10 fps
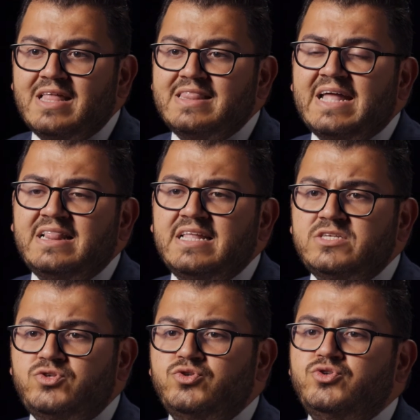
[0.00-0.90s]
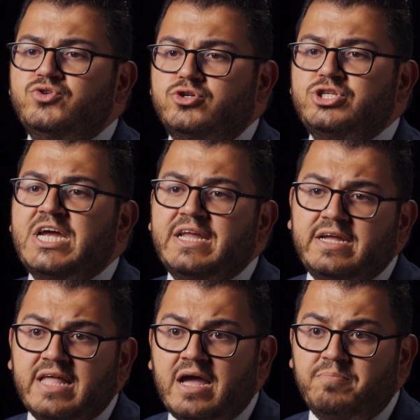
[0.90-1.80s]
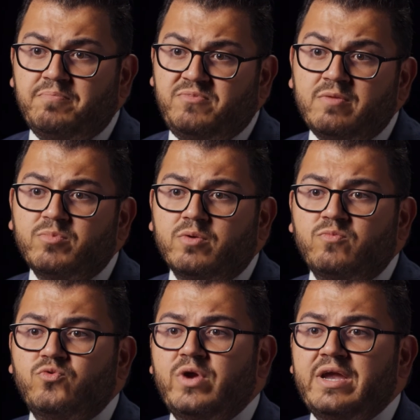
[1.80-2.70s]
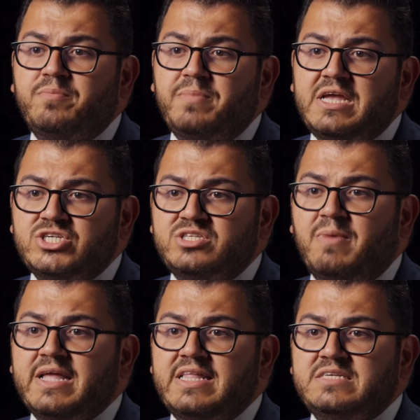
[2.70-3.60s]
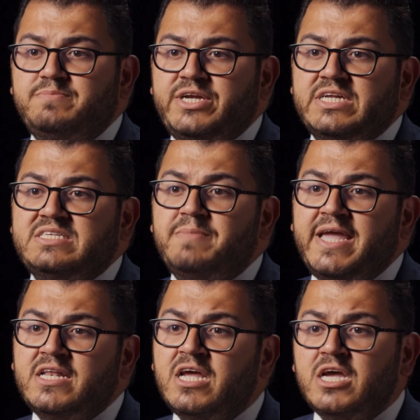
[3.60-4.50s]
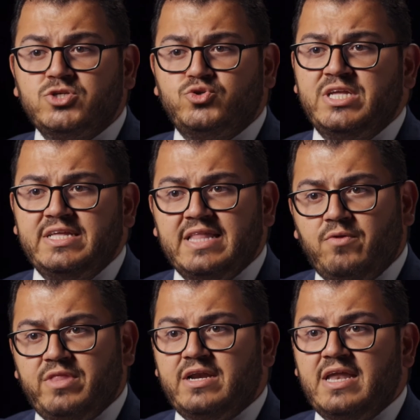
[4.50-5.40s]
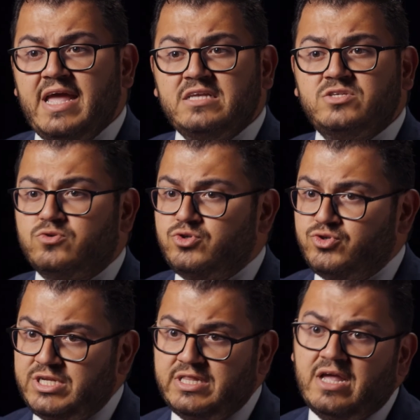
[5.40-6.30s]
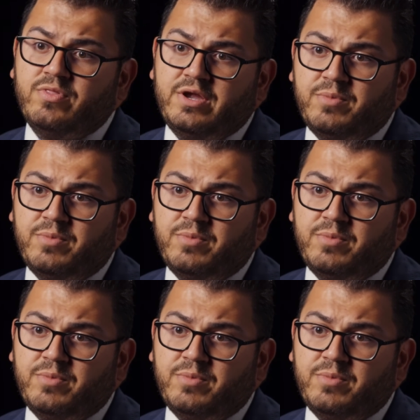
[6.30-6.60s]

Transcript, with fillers: That leads to neurogenic type symptoms where patients might experience pain shooting down their legs or shooting down their